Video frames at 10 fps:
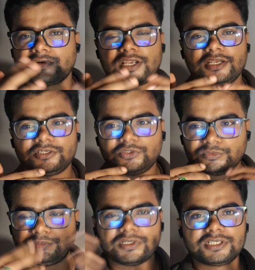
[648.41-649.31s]
and to
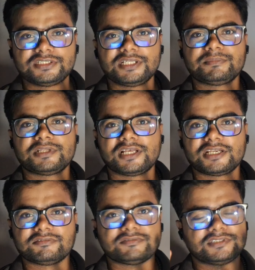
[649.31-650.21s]
burn them
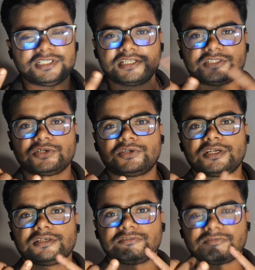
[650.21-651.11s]
alive, Denethor
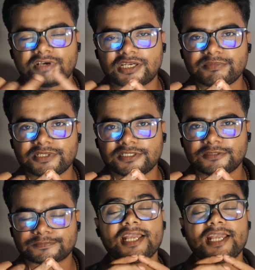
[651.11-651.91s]
and Faramir,